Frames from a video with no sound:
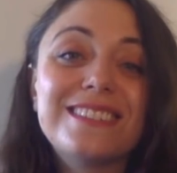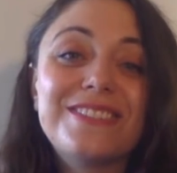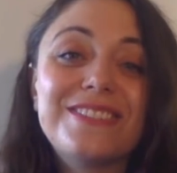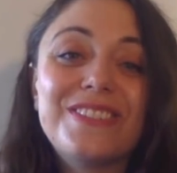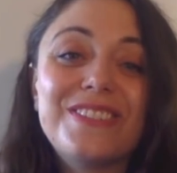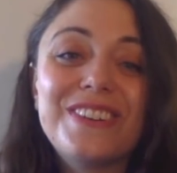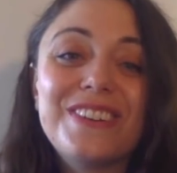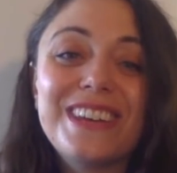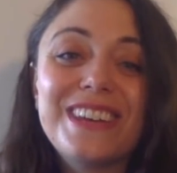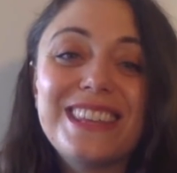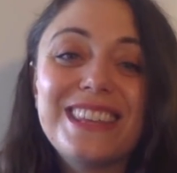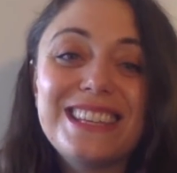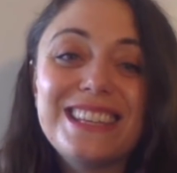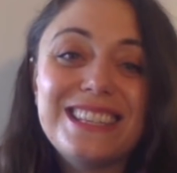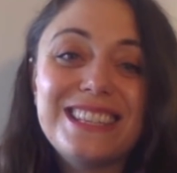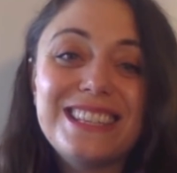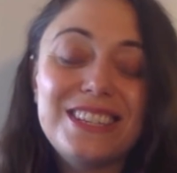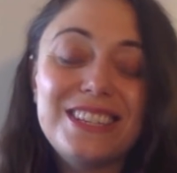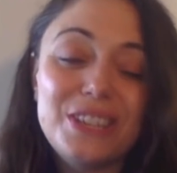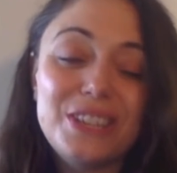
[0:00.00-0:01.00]
for
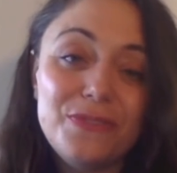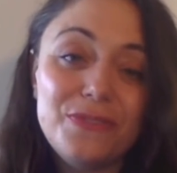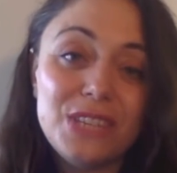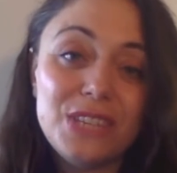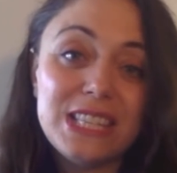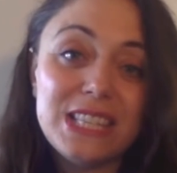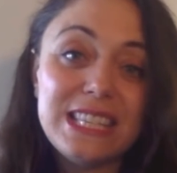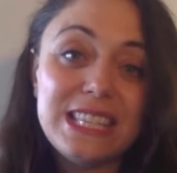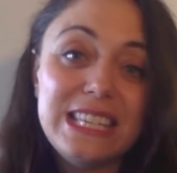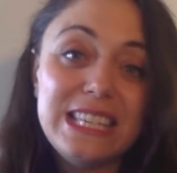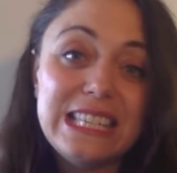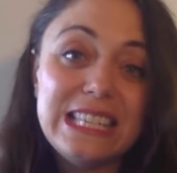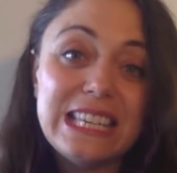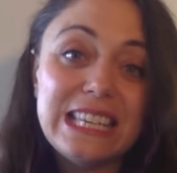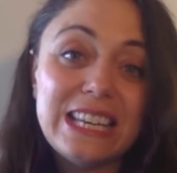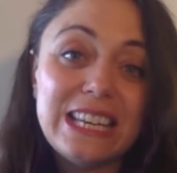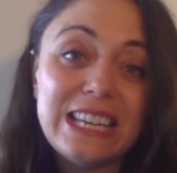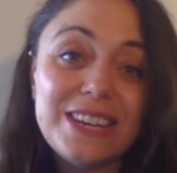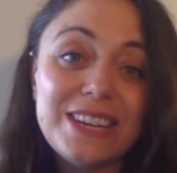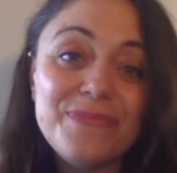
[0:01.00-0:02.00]
this shift in
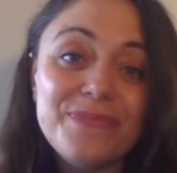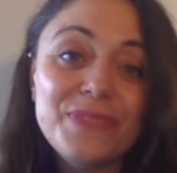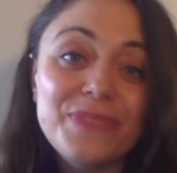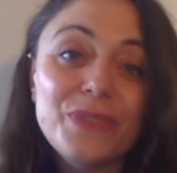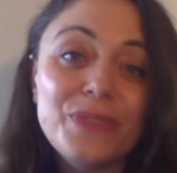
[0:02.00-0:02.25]
season,